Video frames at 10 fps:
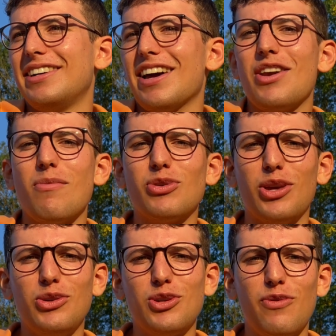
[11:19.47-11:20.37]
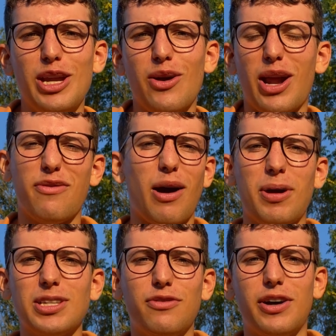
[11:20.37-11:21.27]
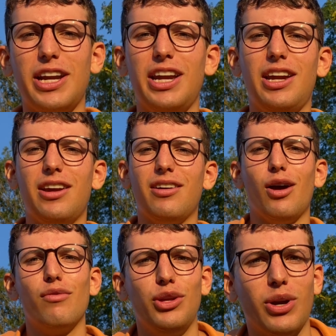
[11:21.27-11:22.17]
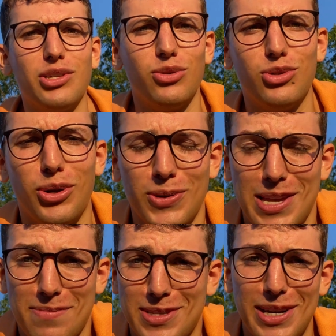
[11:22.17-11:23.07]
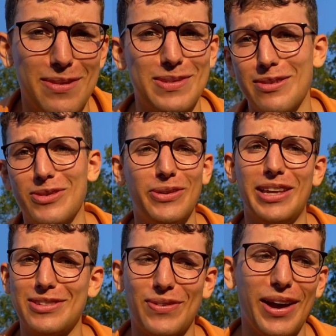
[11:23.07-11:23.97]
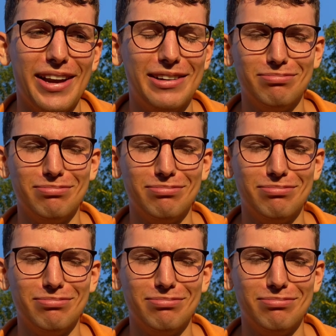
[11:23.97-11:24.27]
don't know, I'm doing a YouTube video and I find myself funny. Hopefully you guys do too sometimes. If not, that's fine.